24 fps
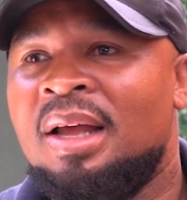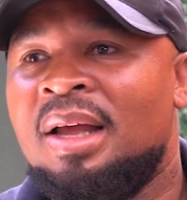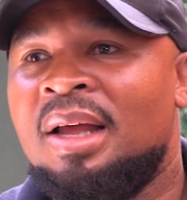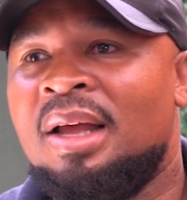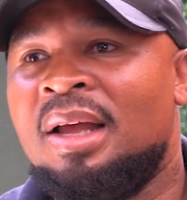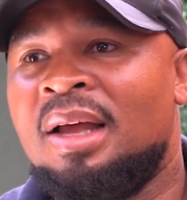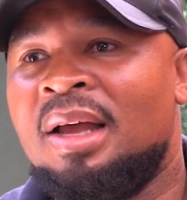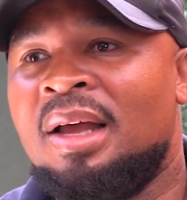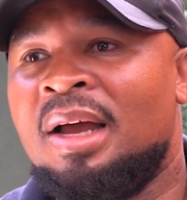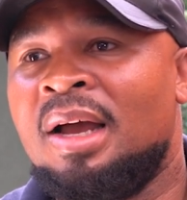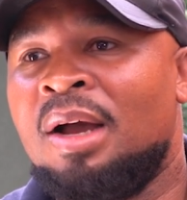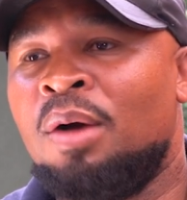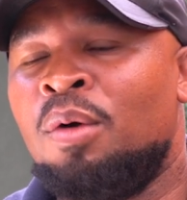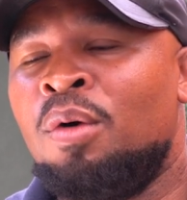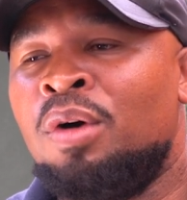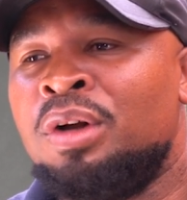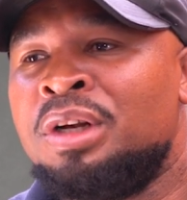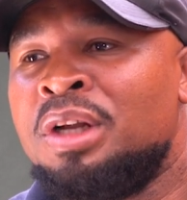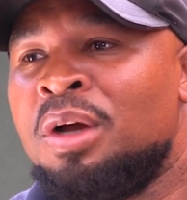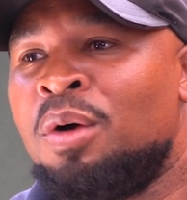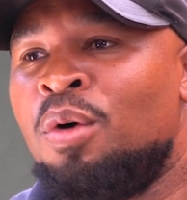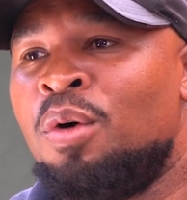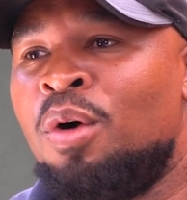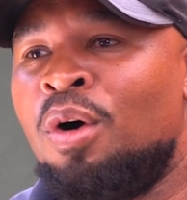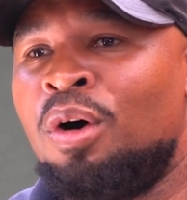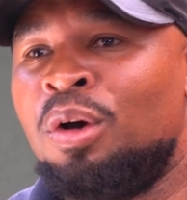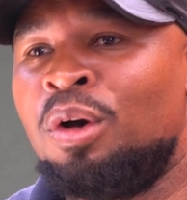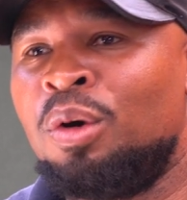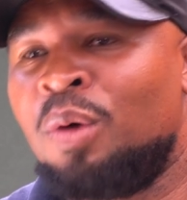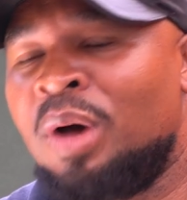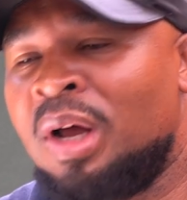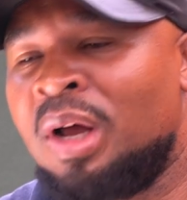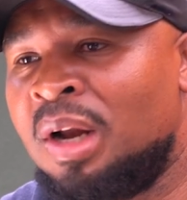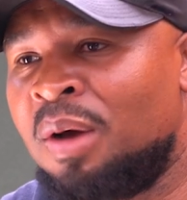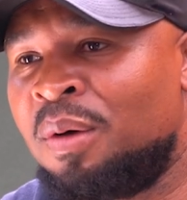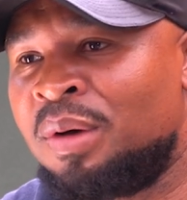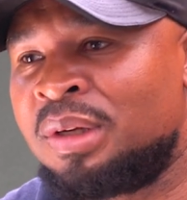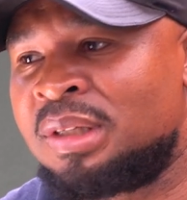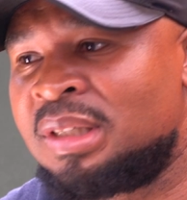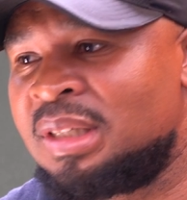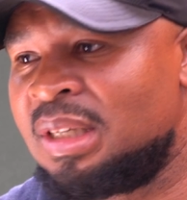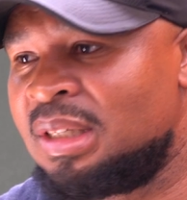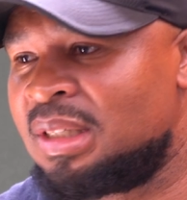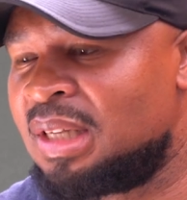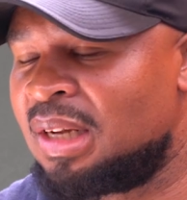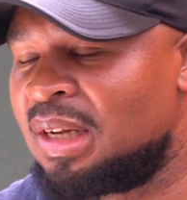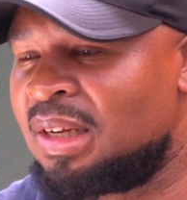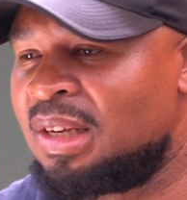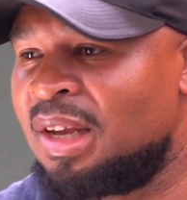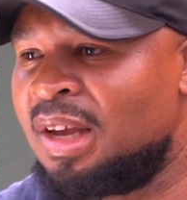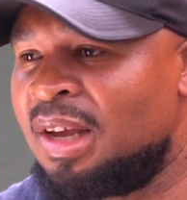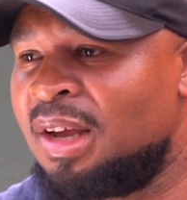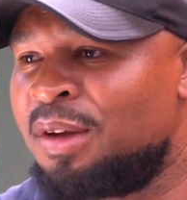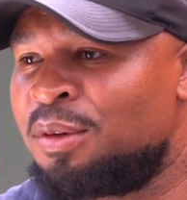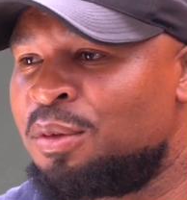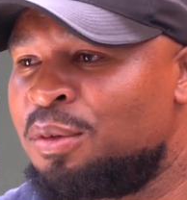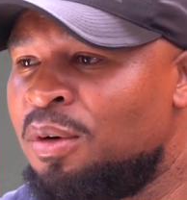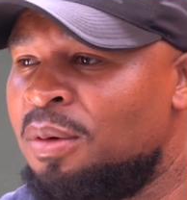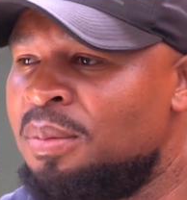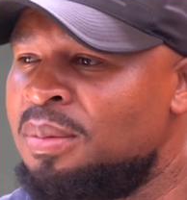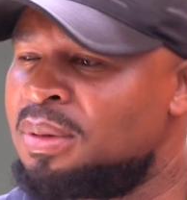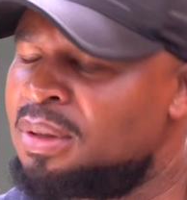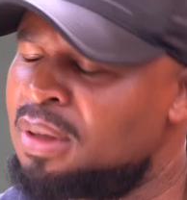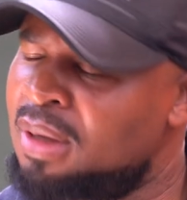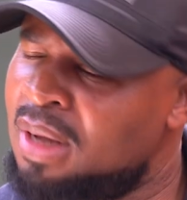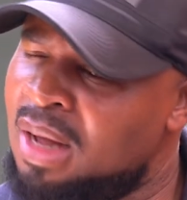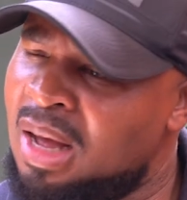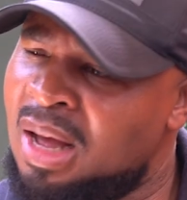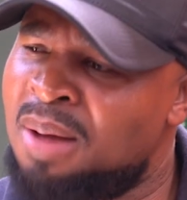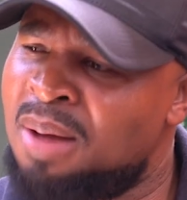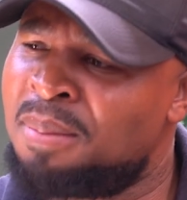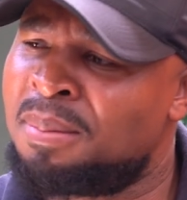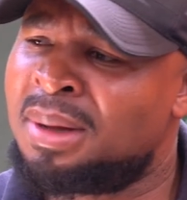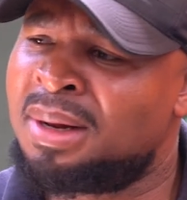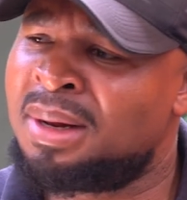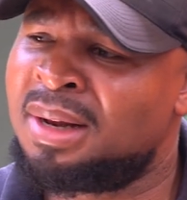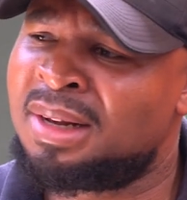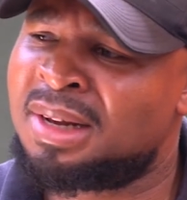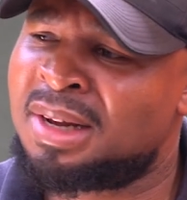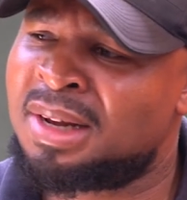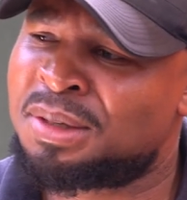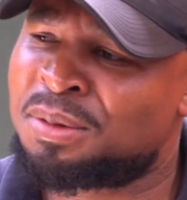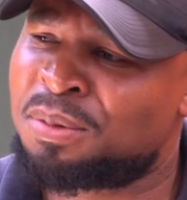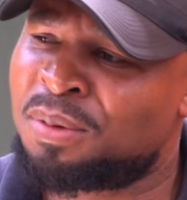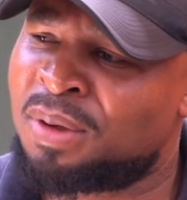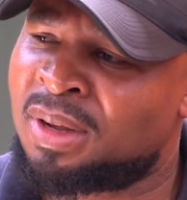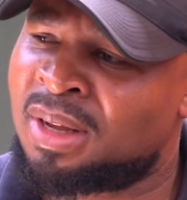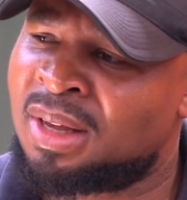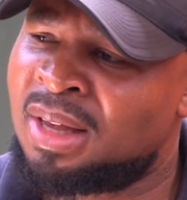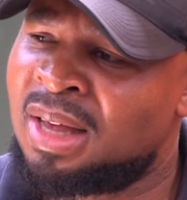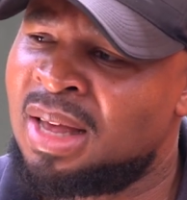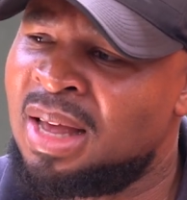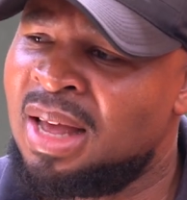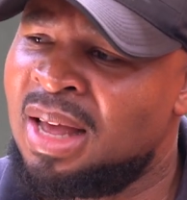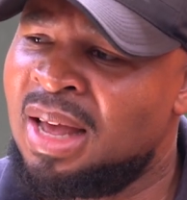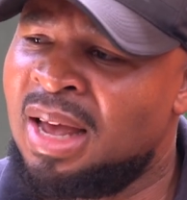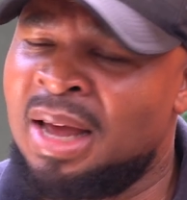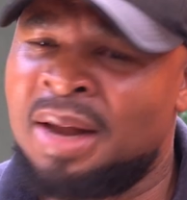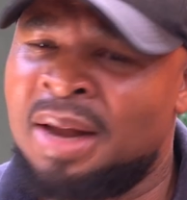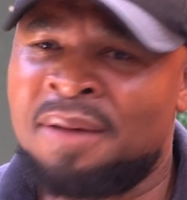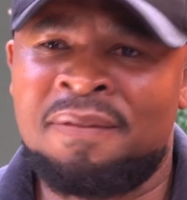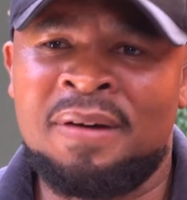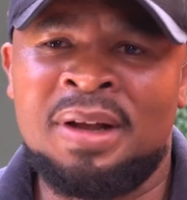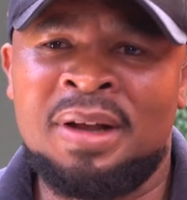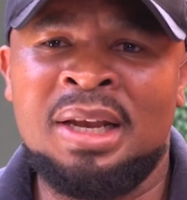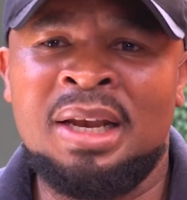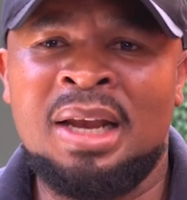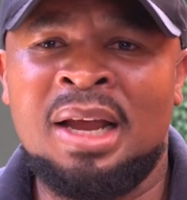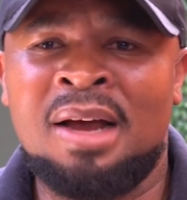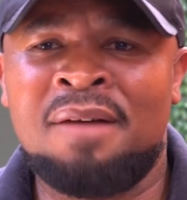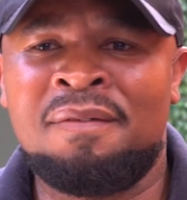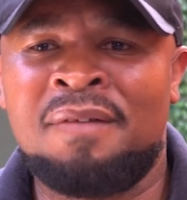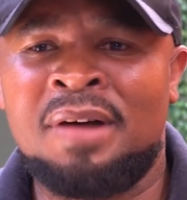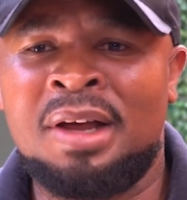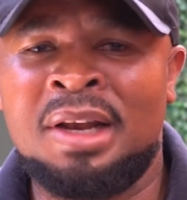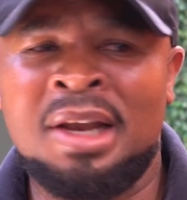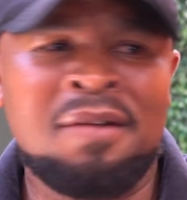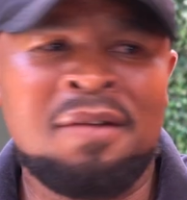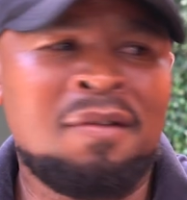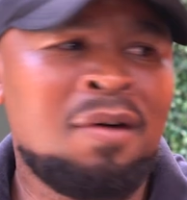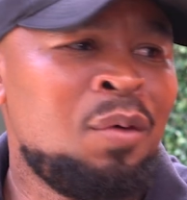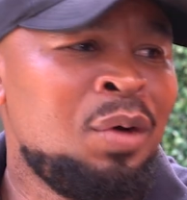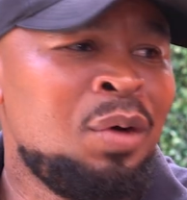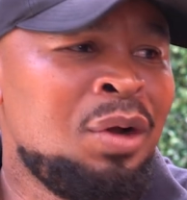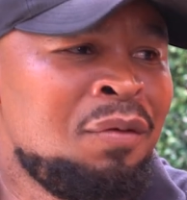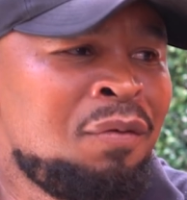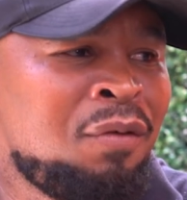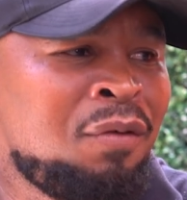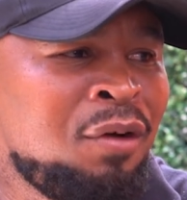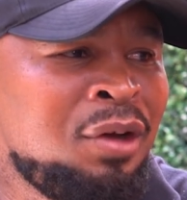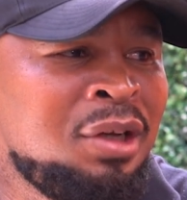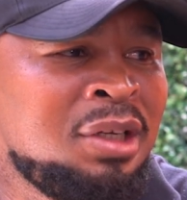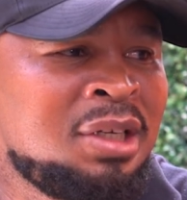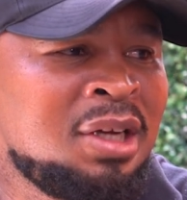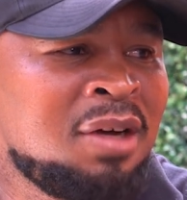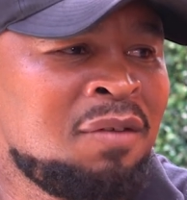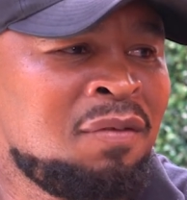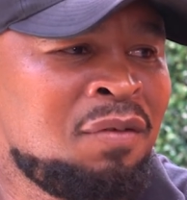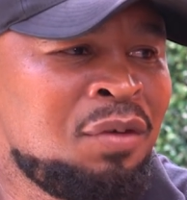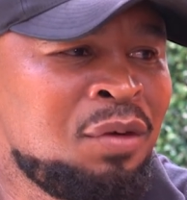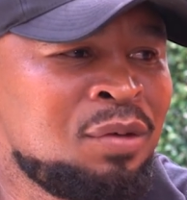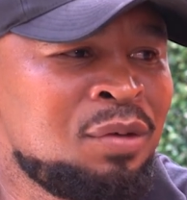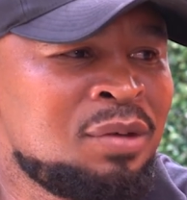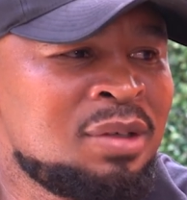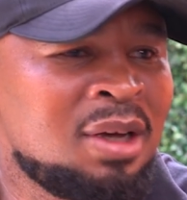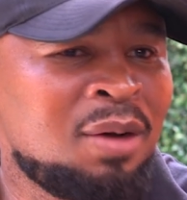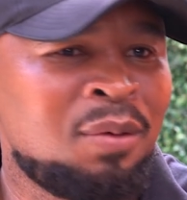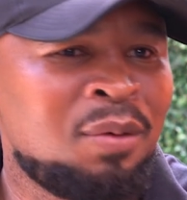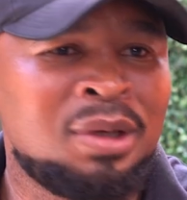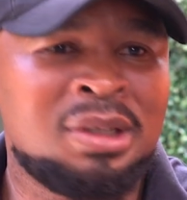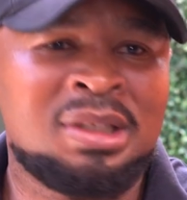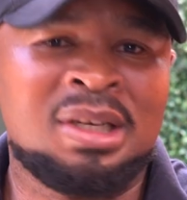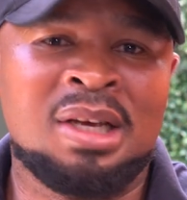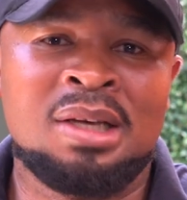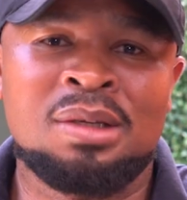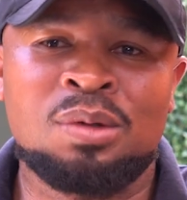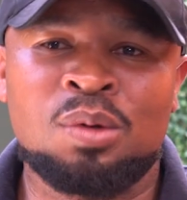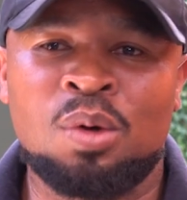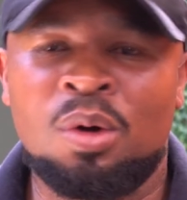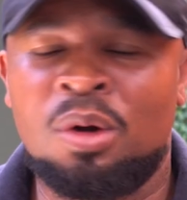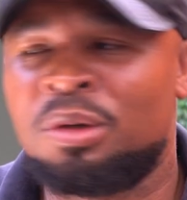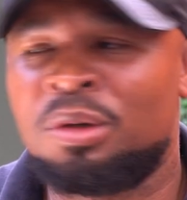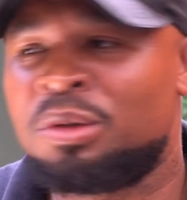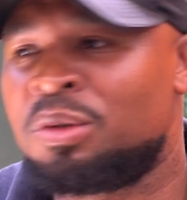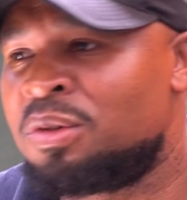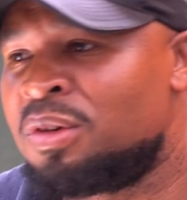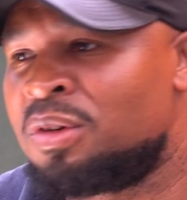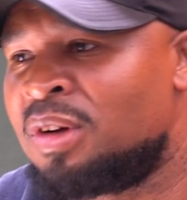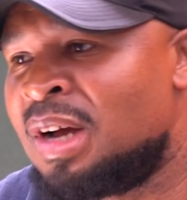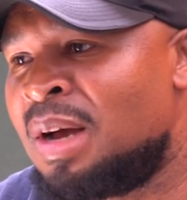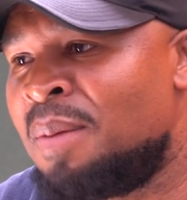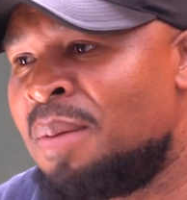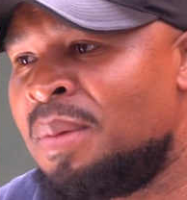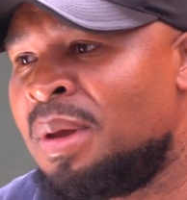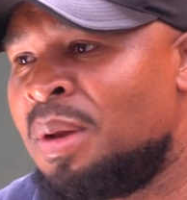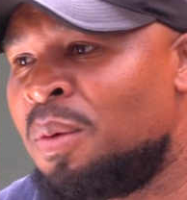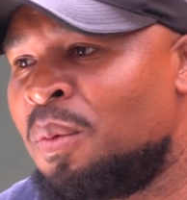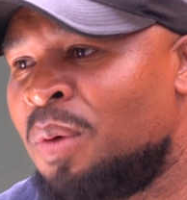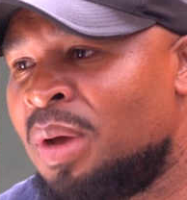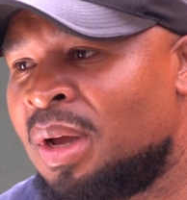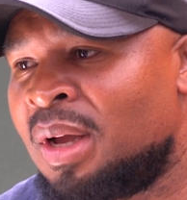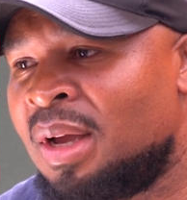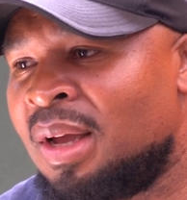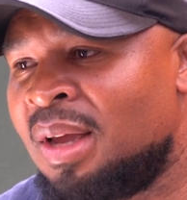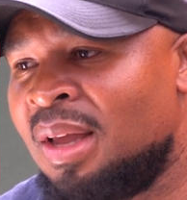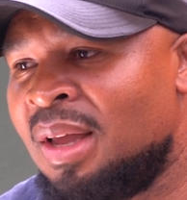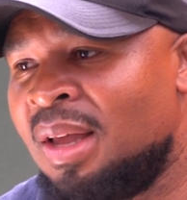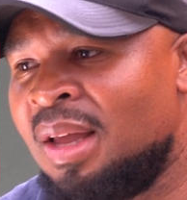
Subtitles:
I got a call while I was seated here at home. Come on, let us work. And funny enough, I never went for interviews. I was just called to come and work.